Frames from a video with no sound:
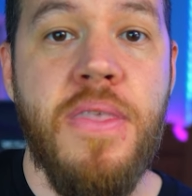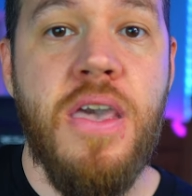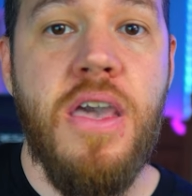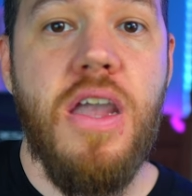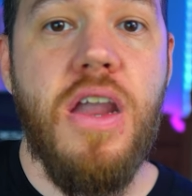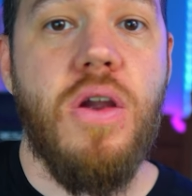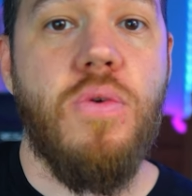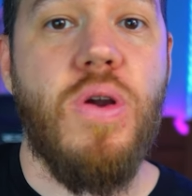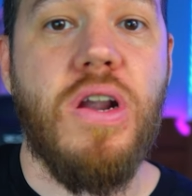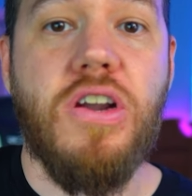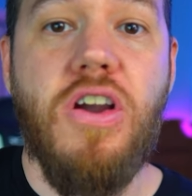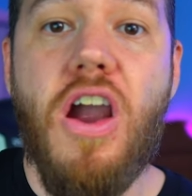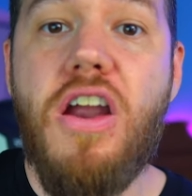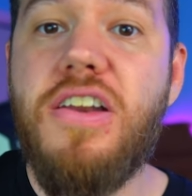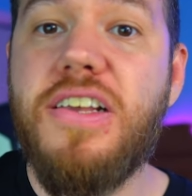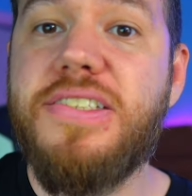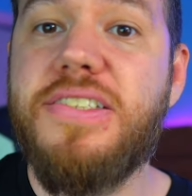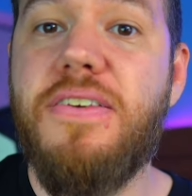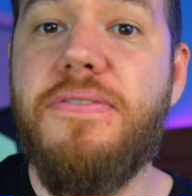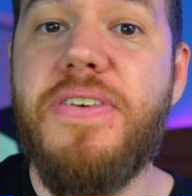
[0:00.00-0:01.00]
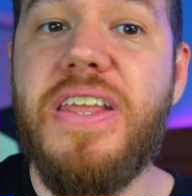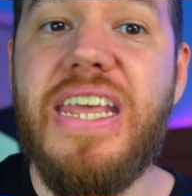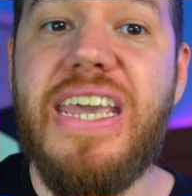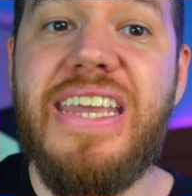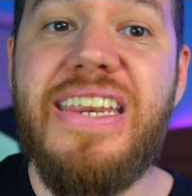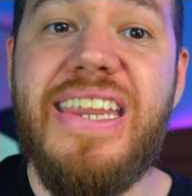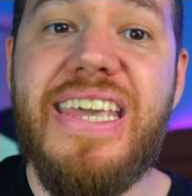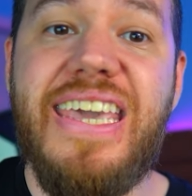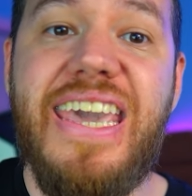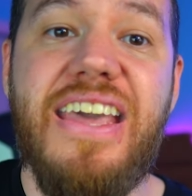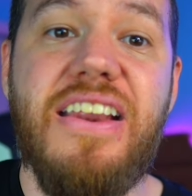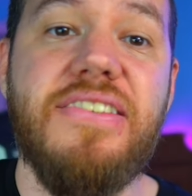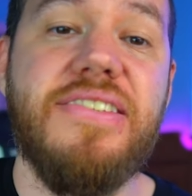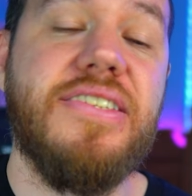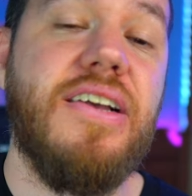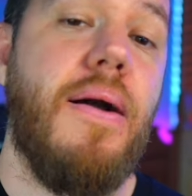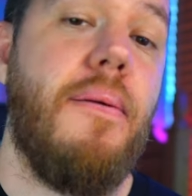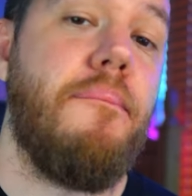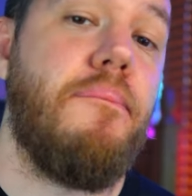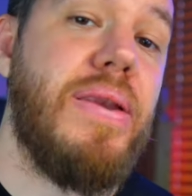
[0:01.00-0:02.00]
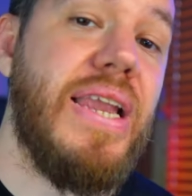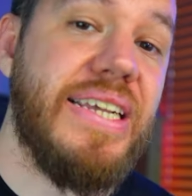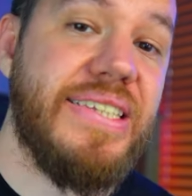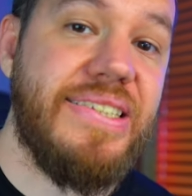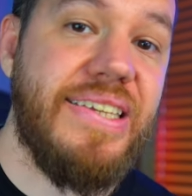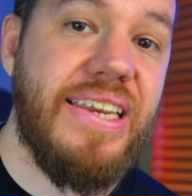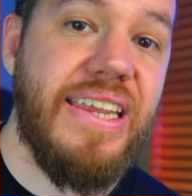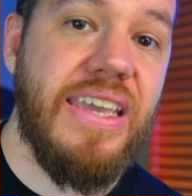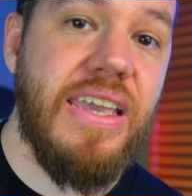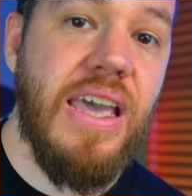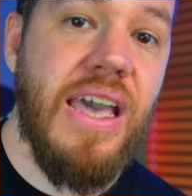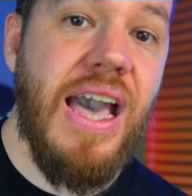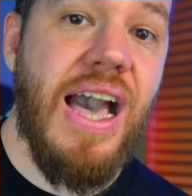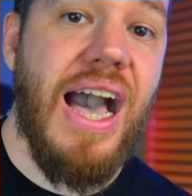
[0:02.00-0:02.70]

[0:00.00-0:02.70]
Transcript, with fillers: regardless of an indicator's complexity.